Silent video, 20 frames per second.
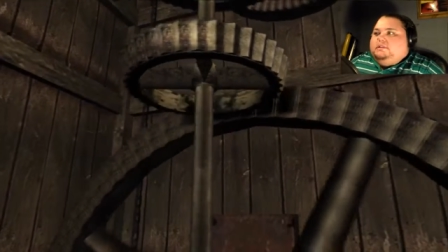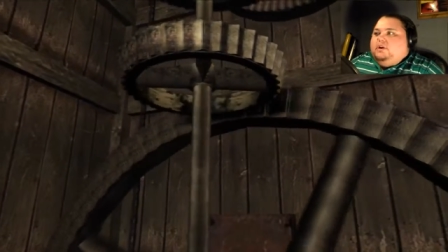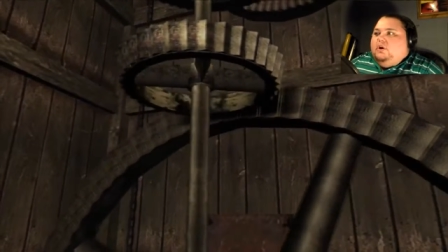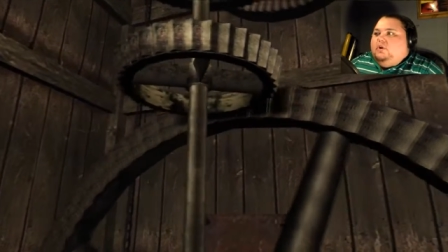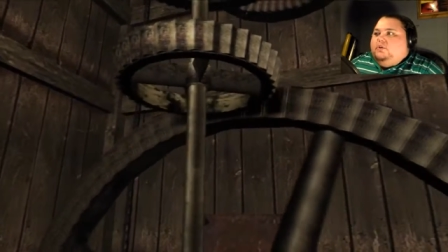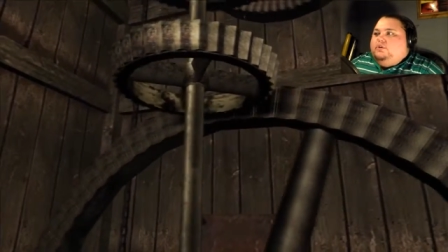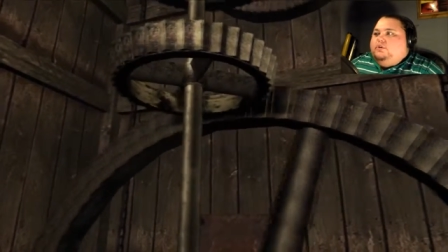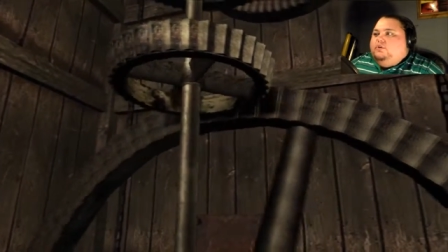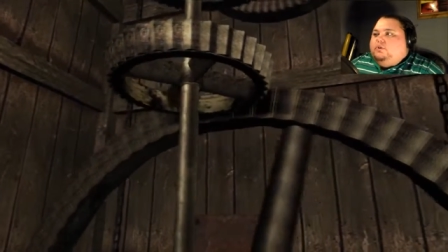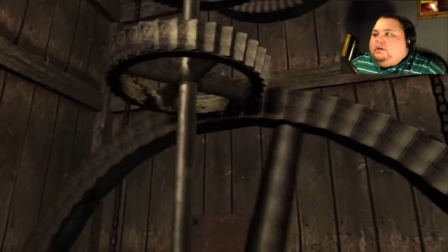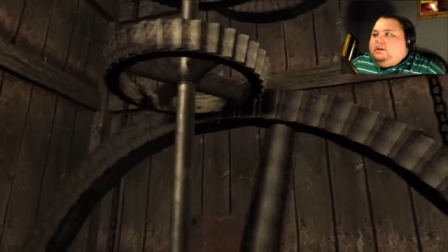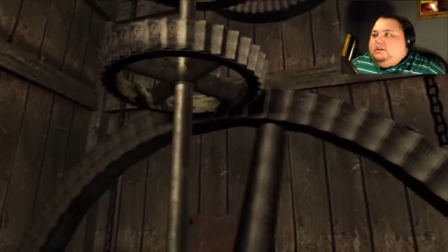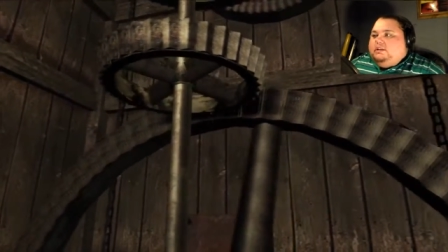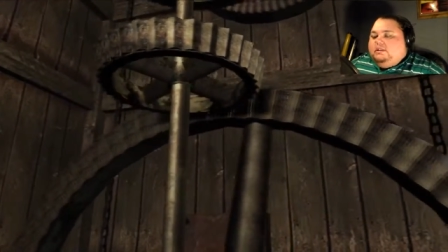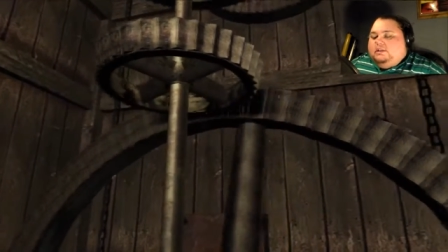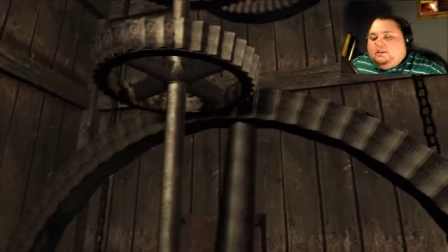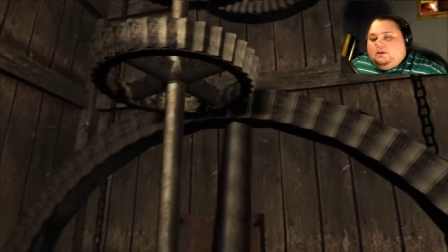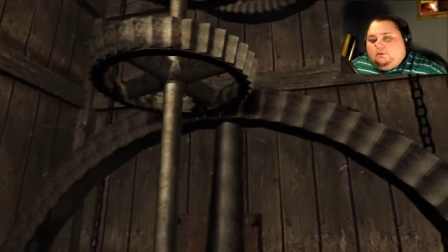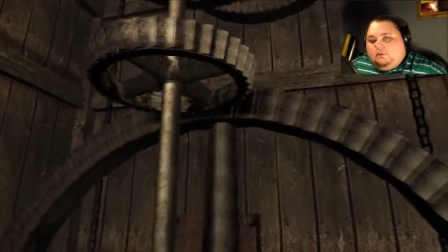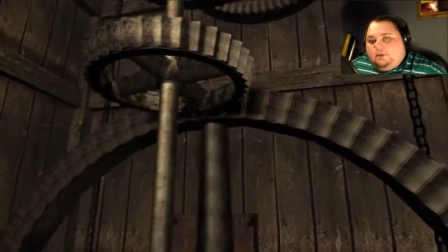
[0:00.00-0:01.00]
So you
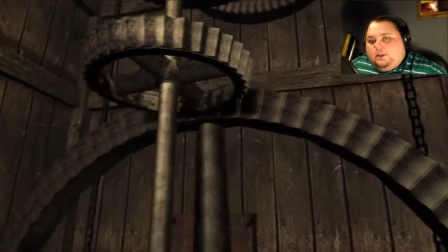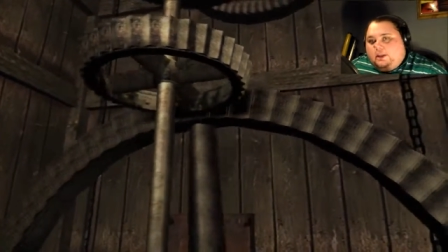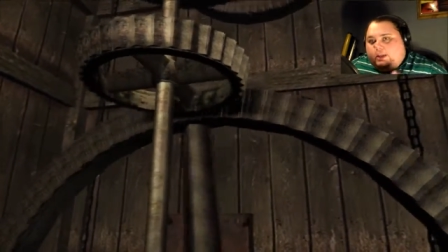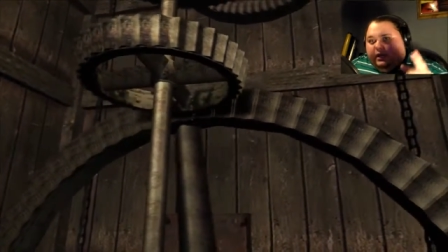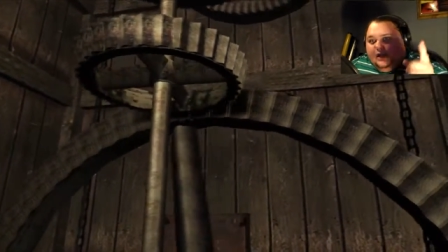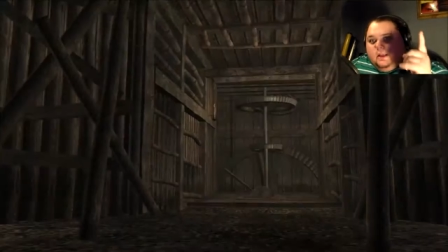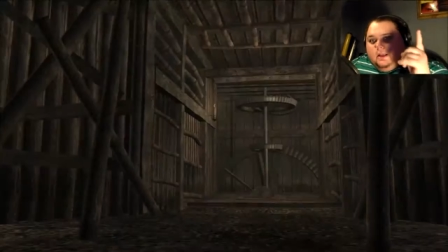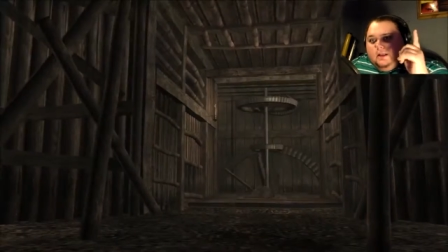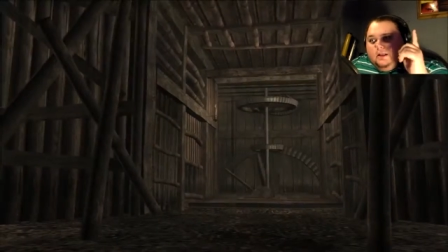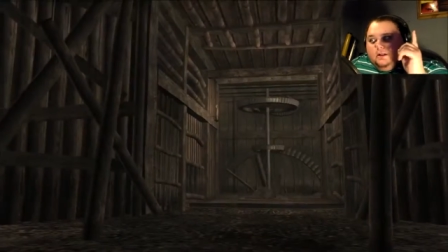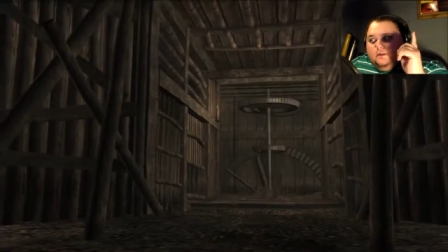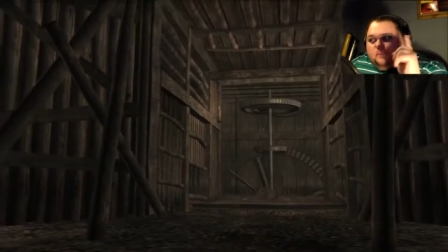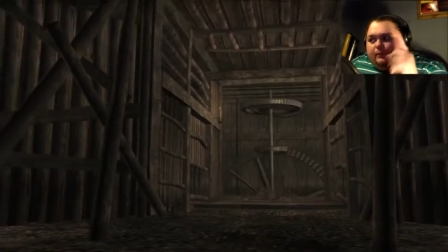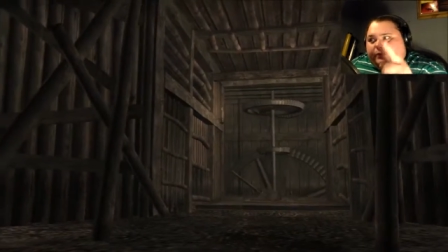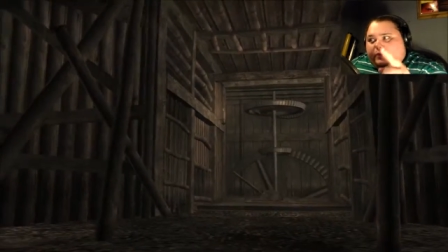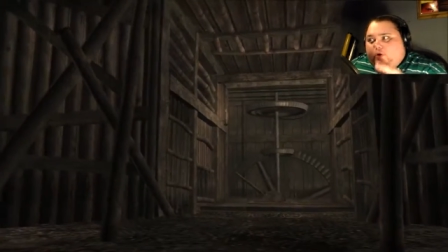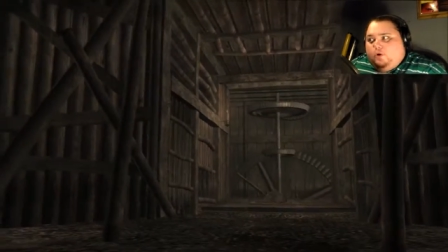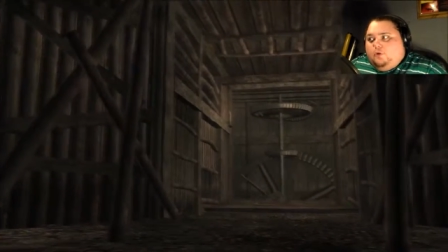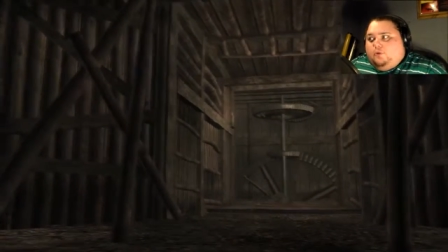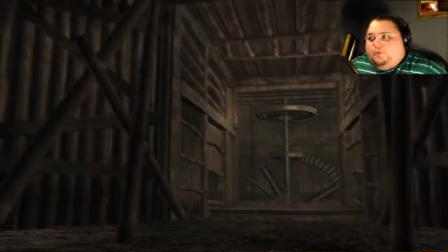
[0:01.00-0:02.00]
can literally
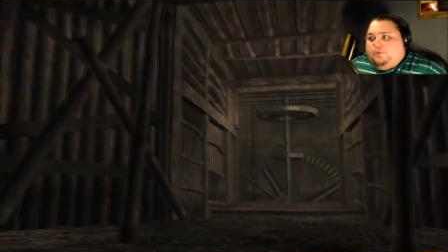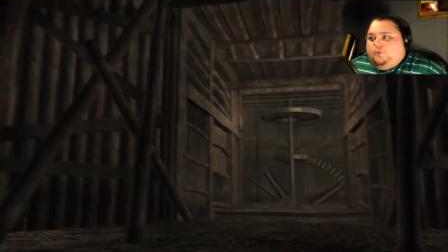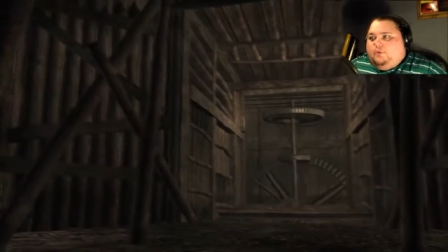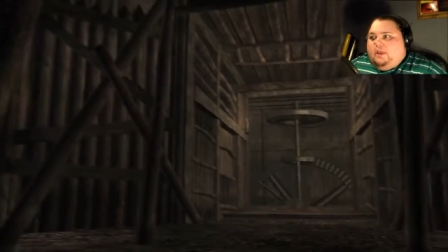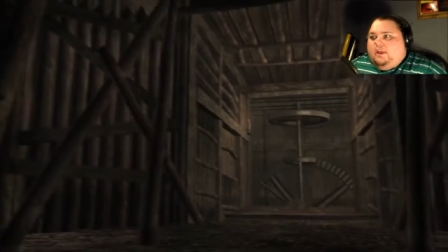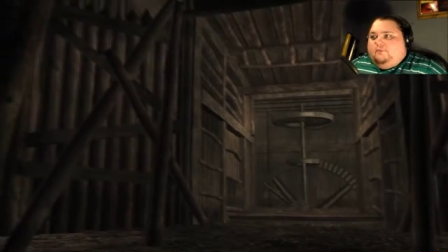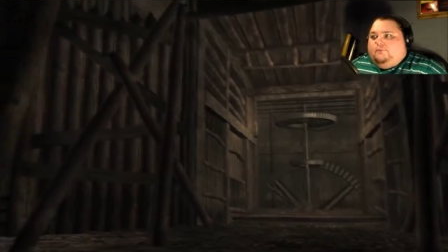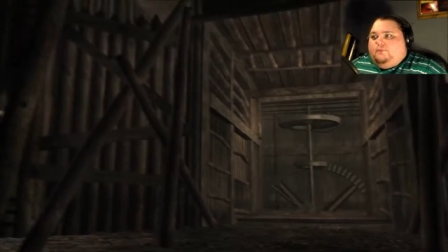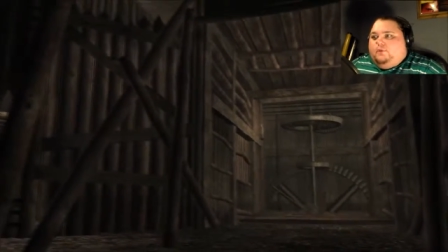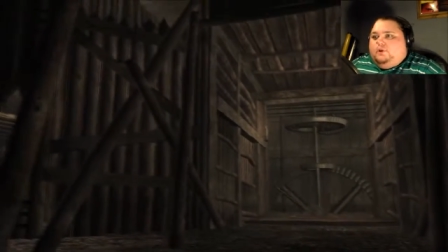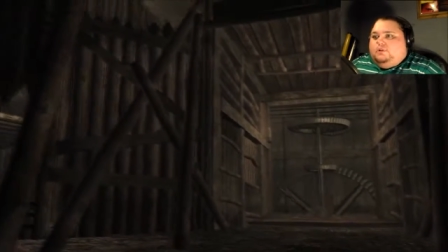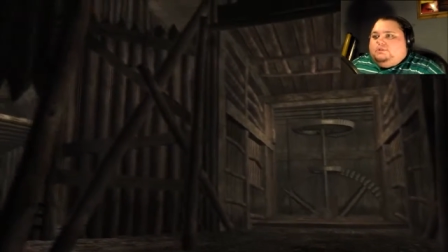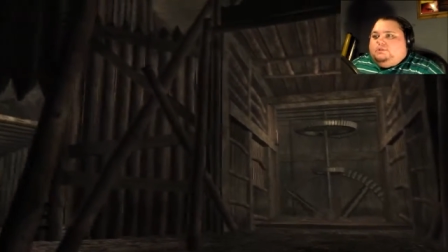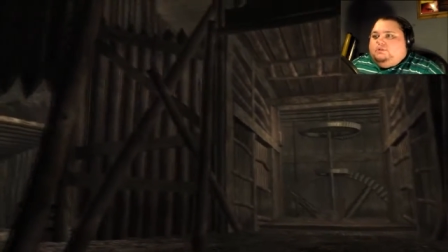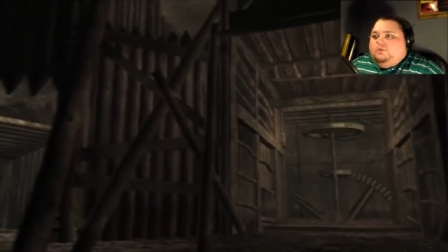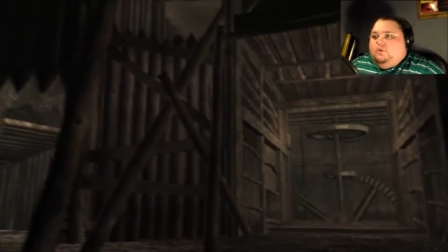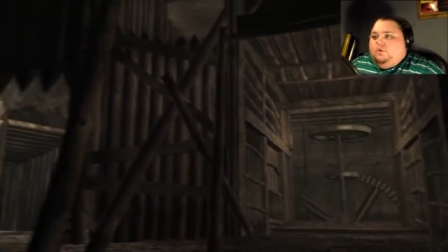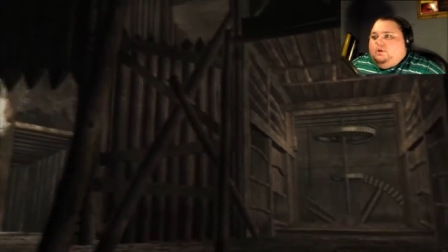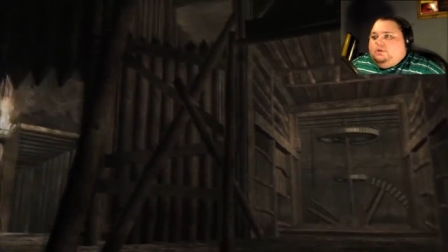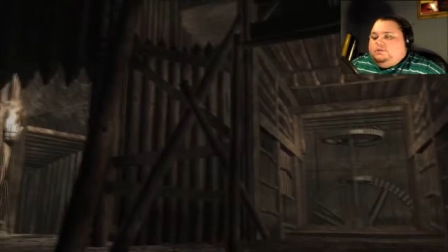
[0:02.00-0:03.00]
go through that
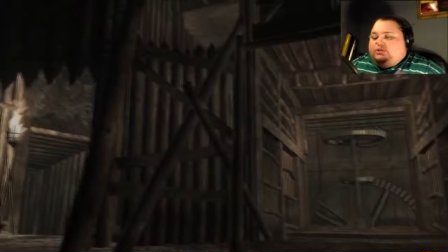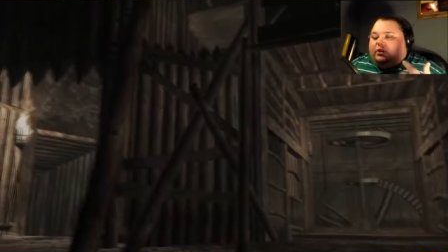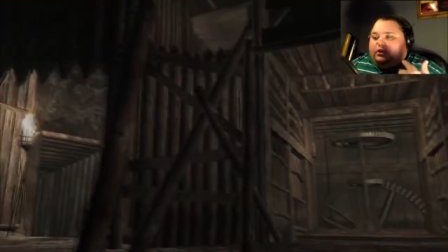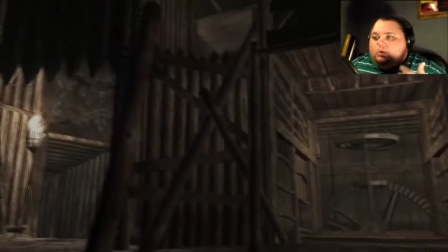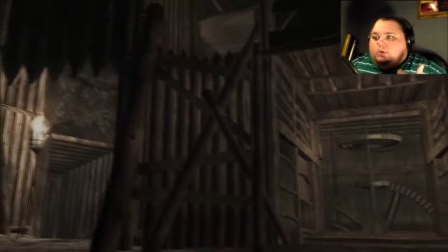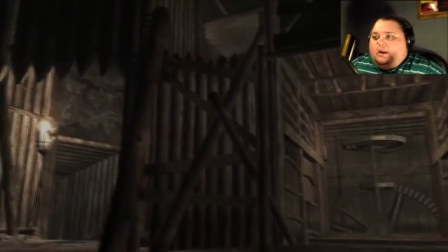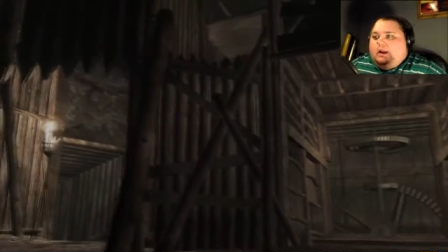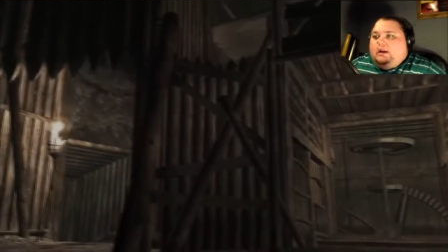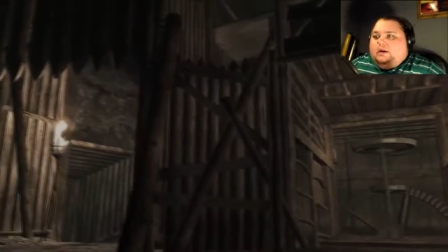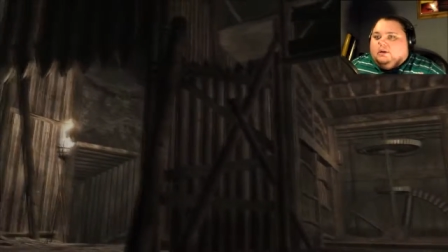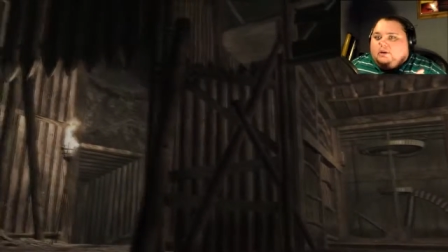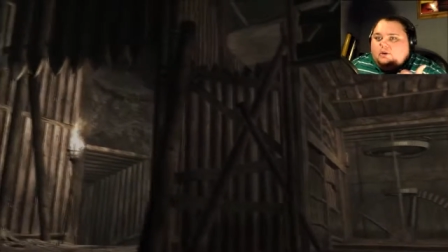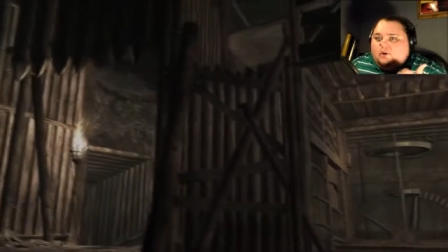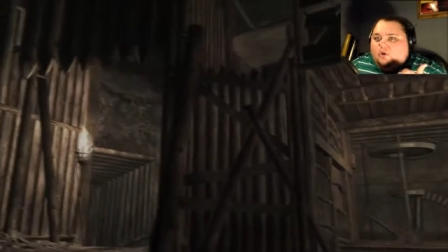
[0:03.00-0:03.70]
first door, turn around,